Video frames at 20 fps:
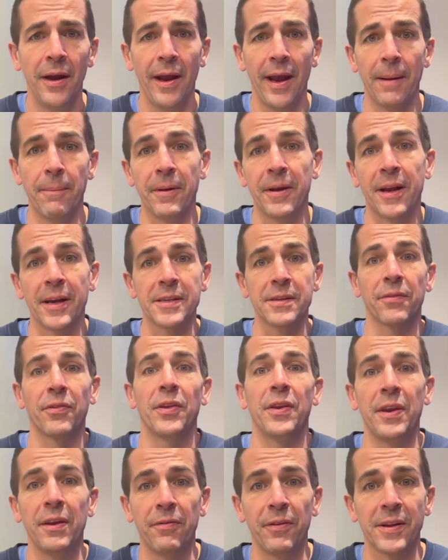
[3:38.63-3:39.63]
and because of the
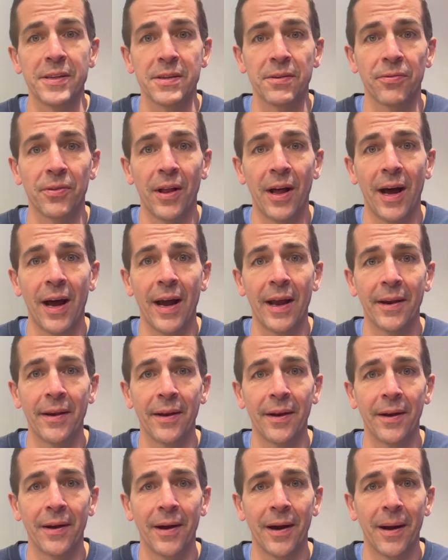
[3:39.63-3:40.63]
defensive line
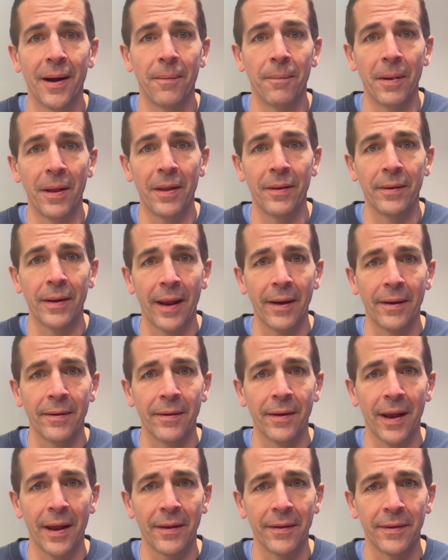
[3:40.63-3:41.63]

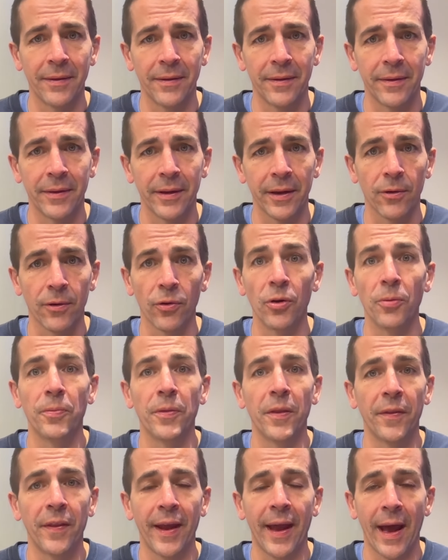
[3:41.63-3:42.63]
and the group
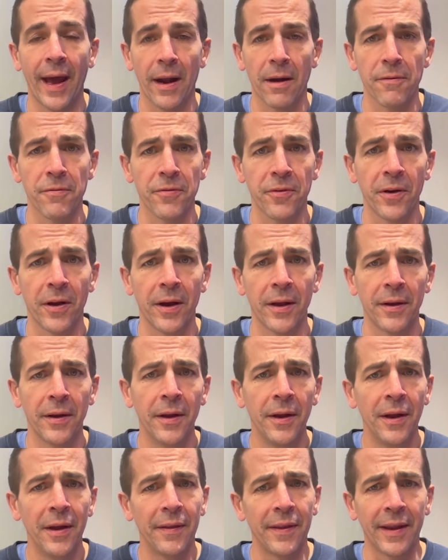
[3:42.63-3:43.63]
that they had up front.
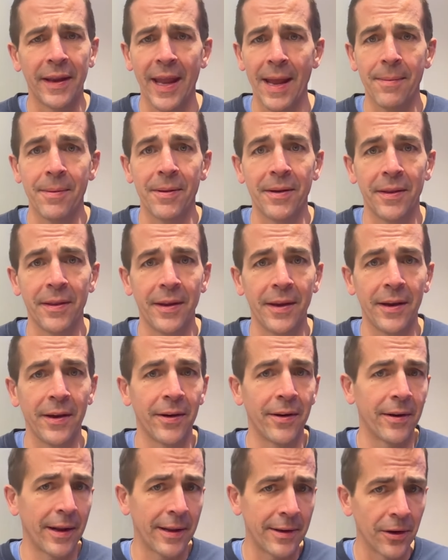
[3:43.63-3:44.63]
They came into the
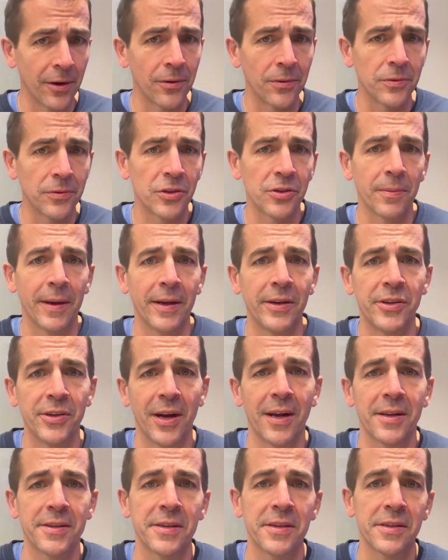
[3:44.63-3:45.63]
year, and I know Jermaine
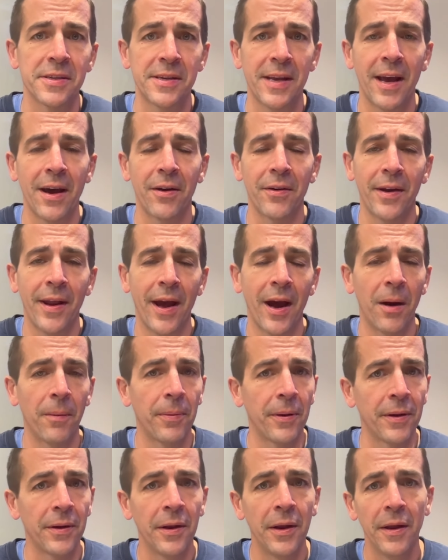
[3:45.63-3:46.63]
Johnson's down now,
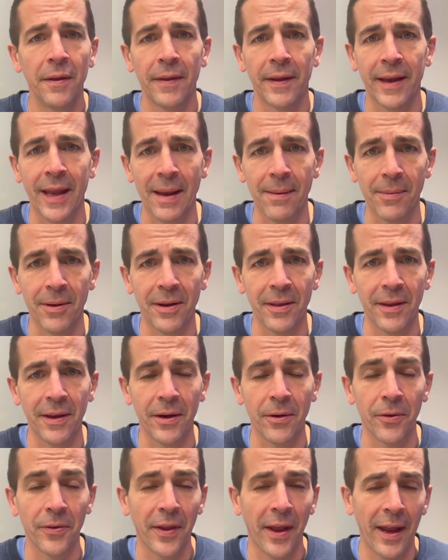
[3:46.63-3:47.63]
but they came into the
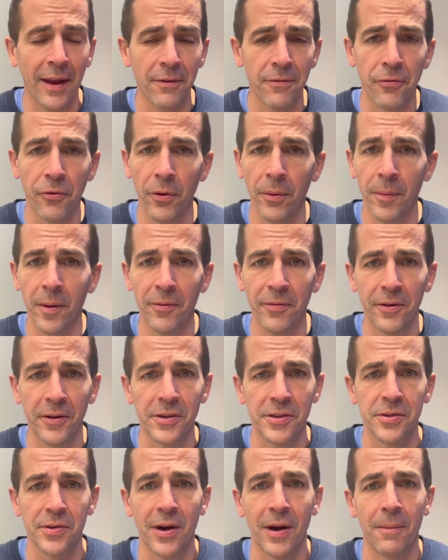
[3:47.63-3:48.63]
year with 8 former
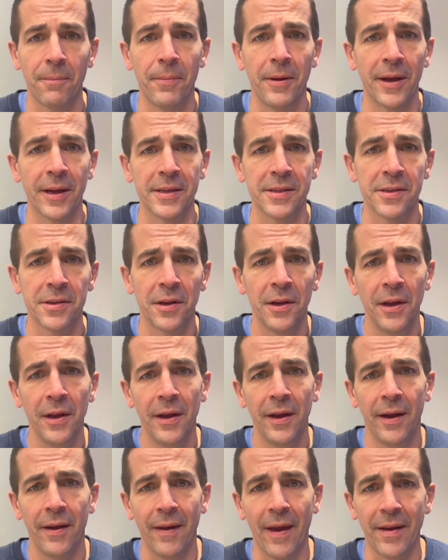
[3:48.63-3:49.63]
first-round picks
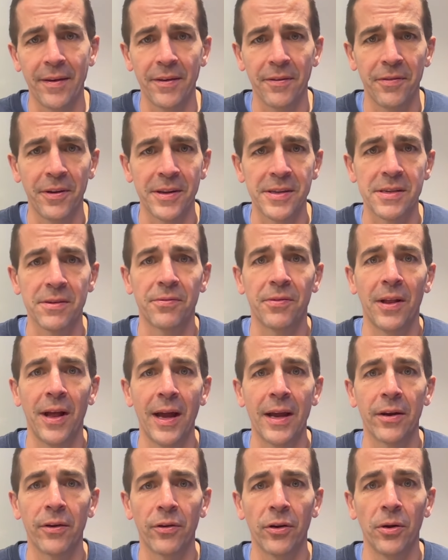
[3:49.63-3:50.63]
in that defensive
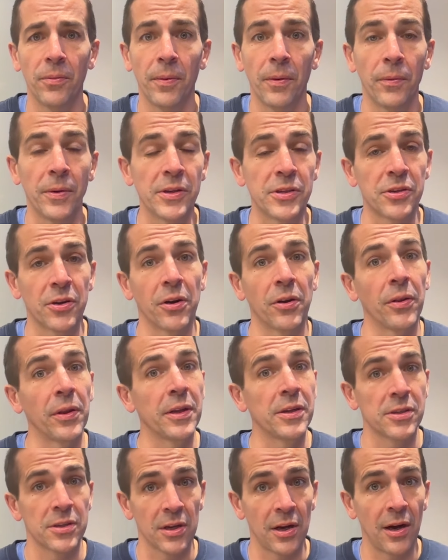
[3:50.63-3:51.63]
line group, and we certainly
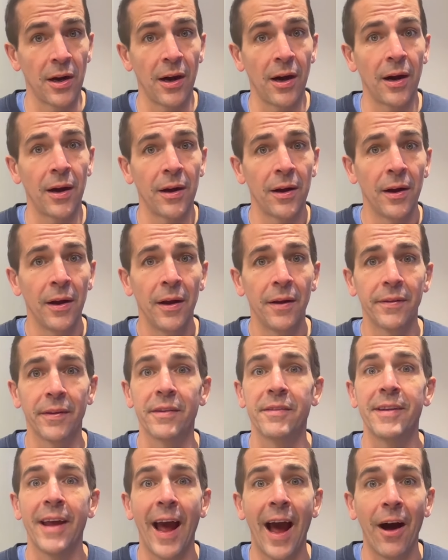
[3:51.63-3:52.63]
saw the
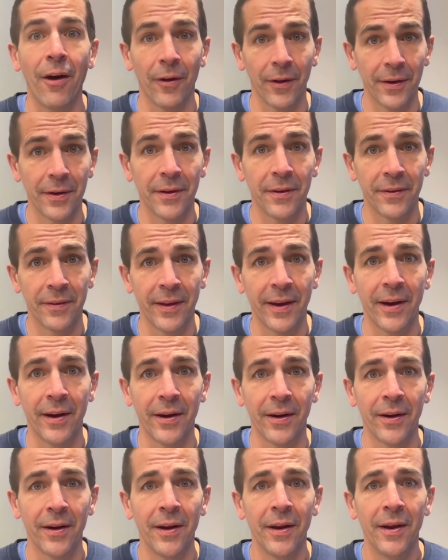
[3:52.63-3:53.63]
talent
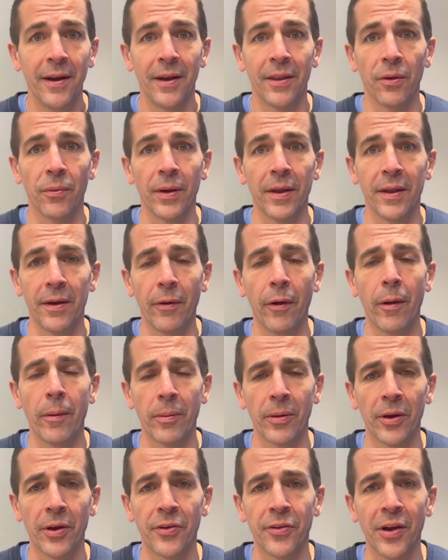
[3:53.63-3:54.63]
there and the way they were
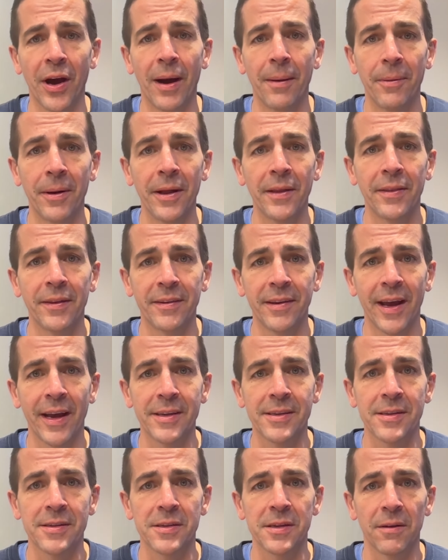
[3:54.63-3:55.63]
able to dominate the
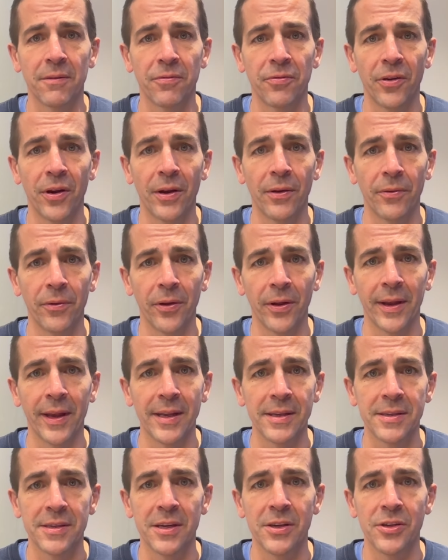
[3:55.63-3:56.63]
Texans up front and really
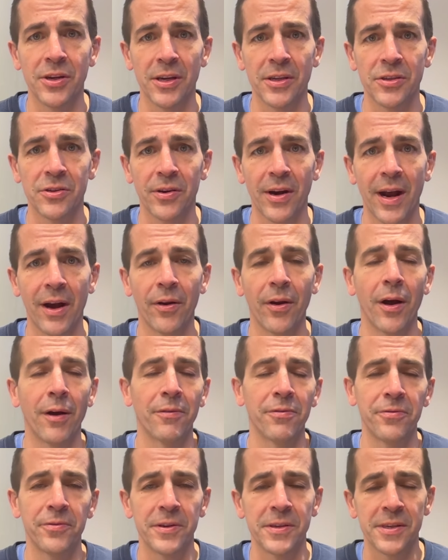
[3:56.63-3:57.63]
get C.J. Stroud
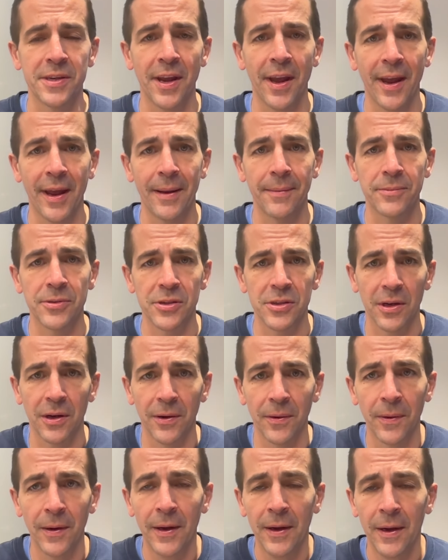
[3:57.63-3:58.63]
off of his game.
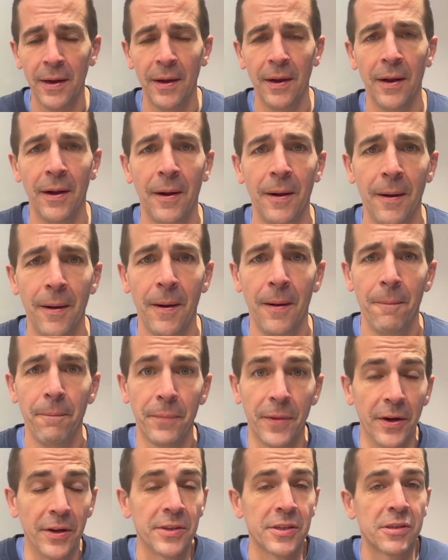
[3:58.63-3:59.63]
So
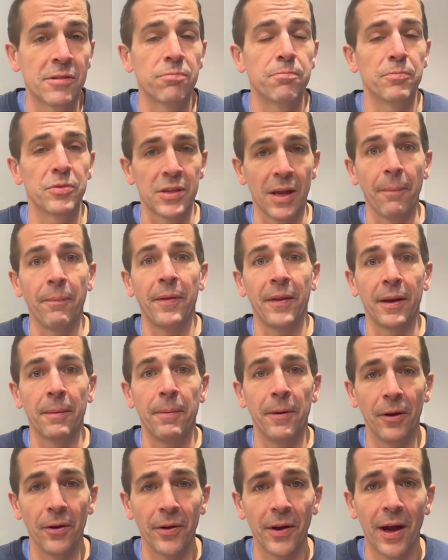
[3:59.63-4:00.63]
there's something to
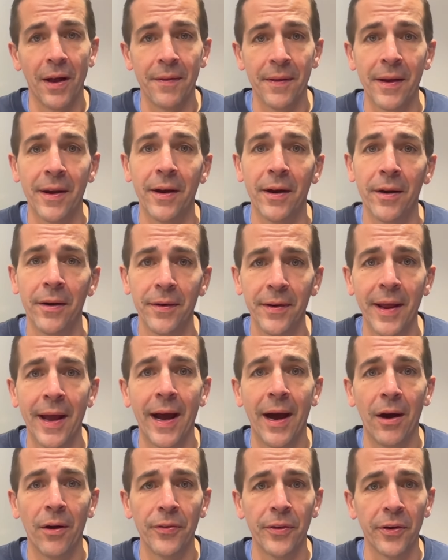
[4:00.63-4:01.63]
build on there
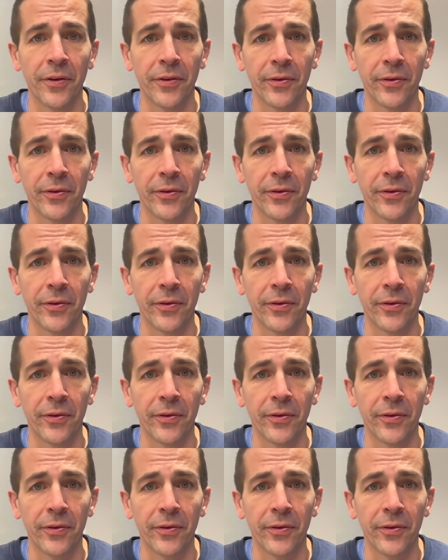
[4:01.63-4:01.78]
now. They're